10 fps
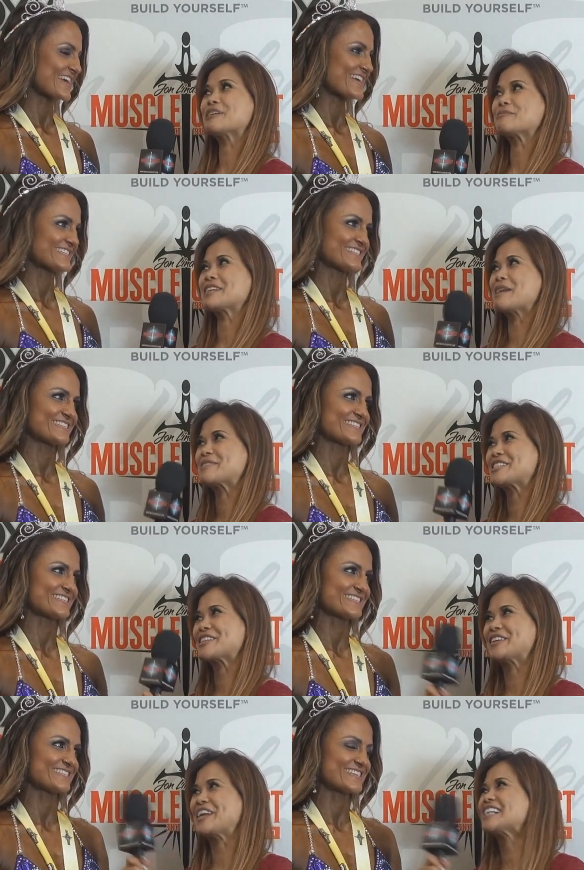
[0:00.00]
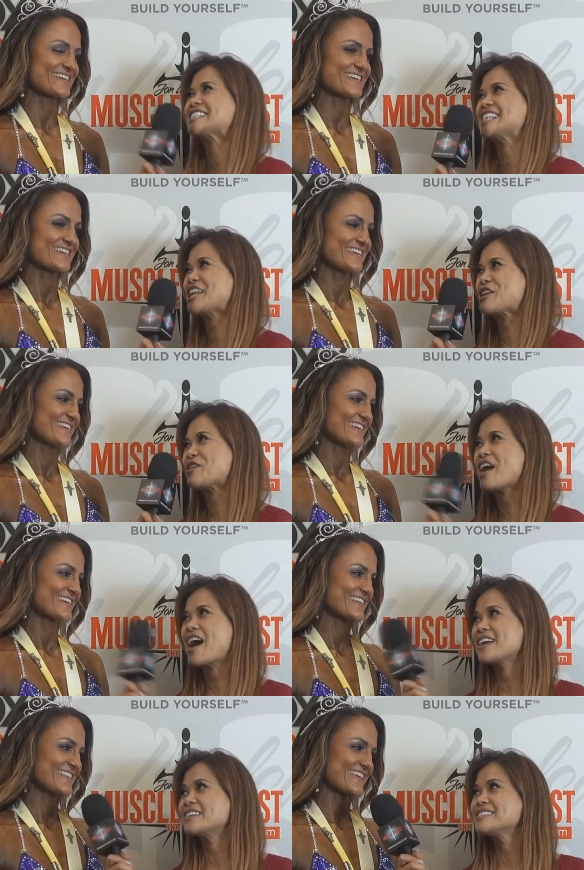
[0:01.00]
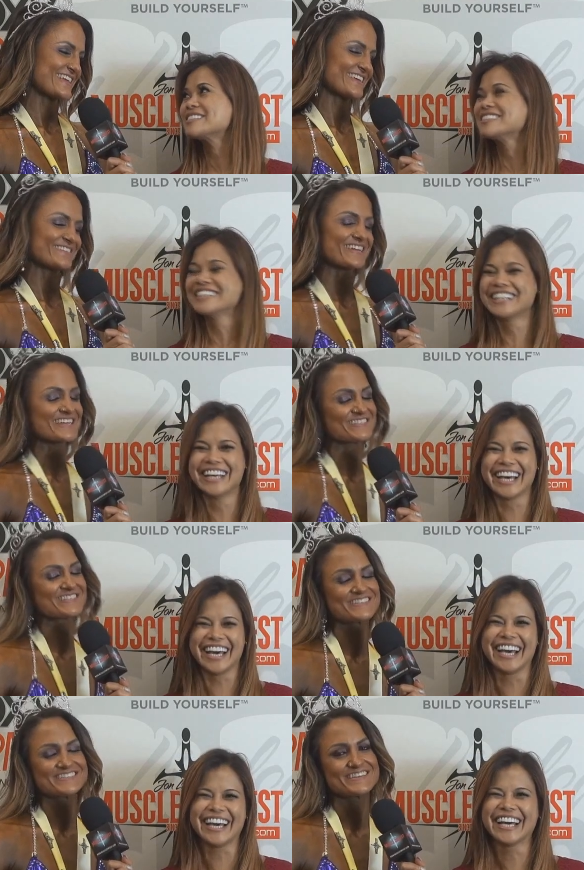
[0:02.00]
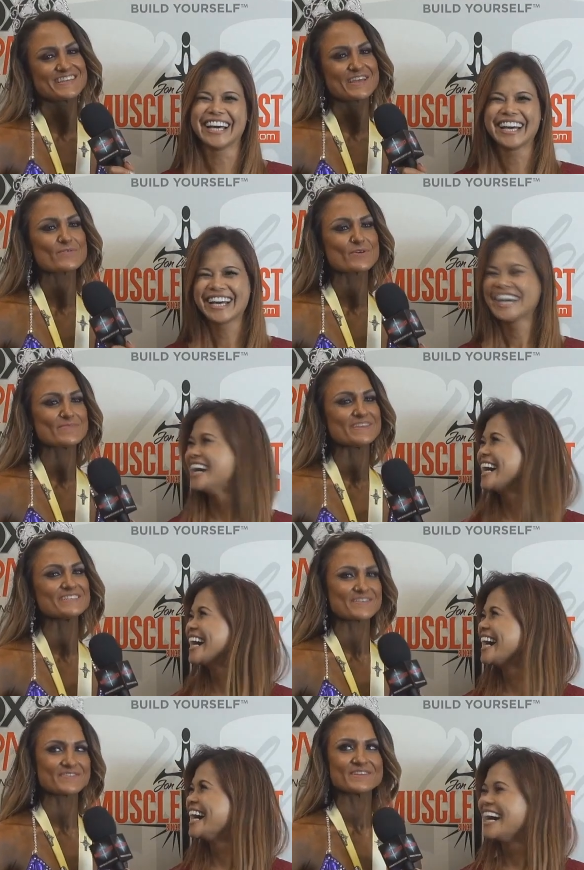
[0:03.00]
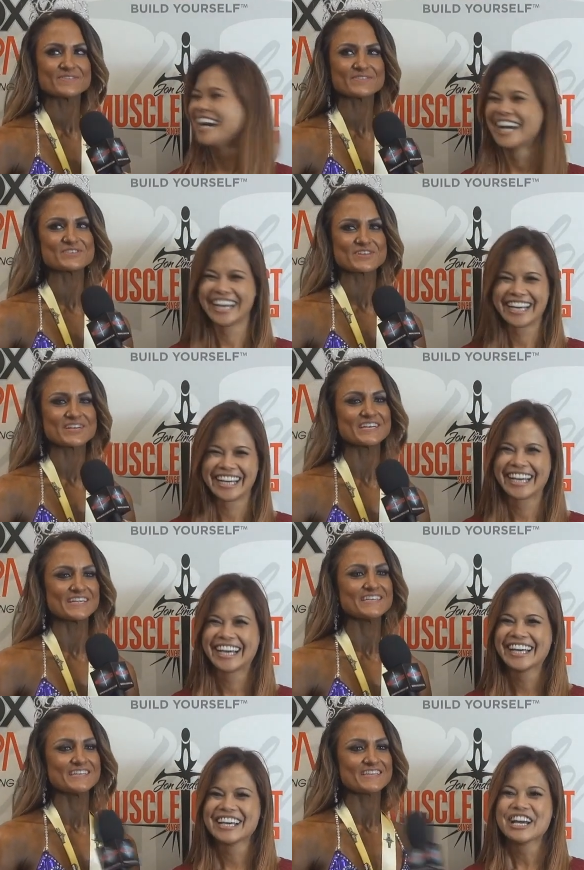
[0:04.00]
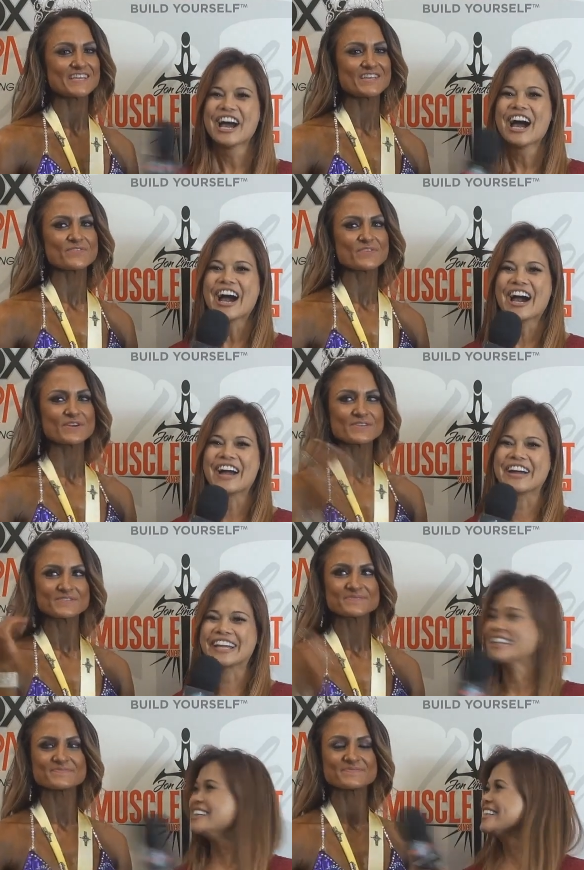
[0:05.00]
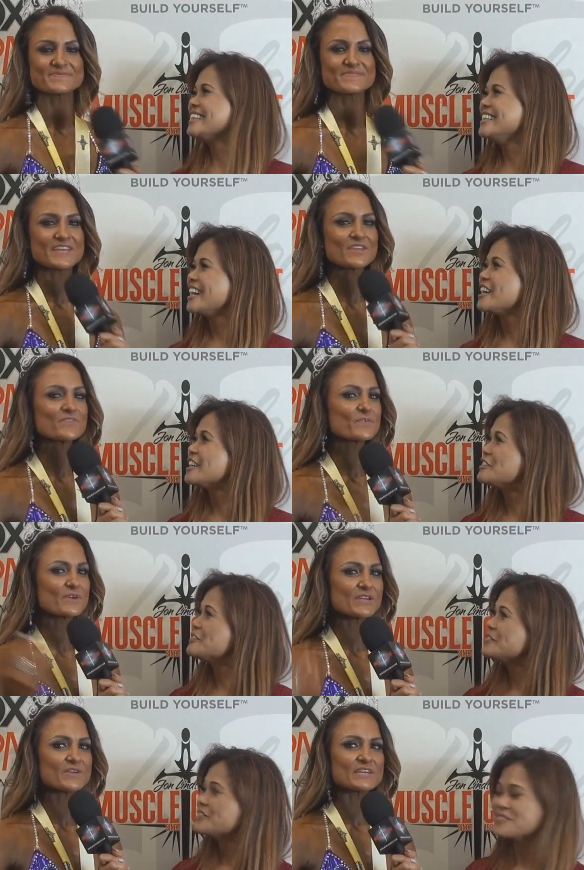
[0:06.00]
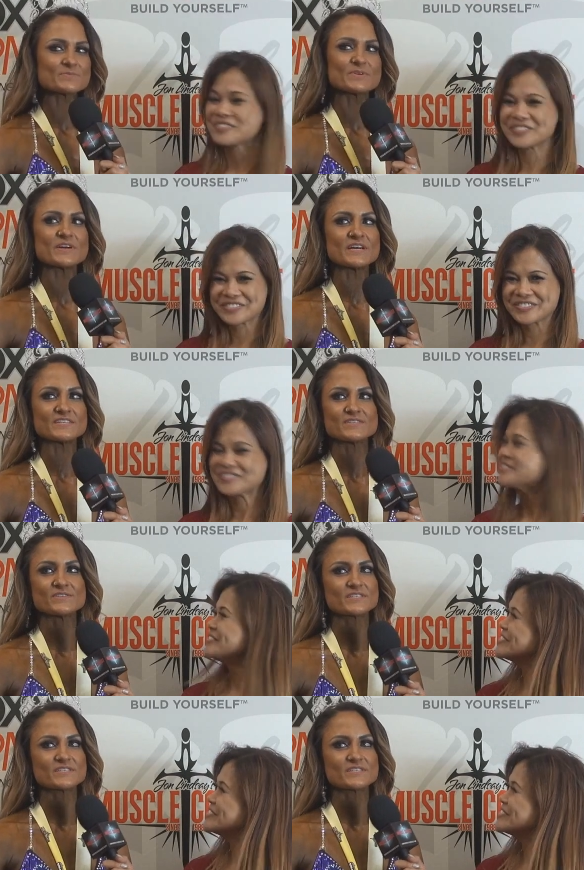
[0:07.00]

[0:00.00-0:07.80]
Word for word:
Speaker 1: yes. sometime soon. I see it in your eyes.
Speaker 2: Thank you. Yes, I will be, definitely, for sure. Thank you. All right. Thank you for what you guys put on, too.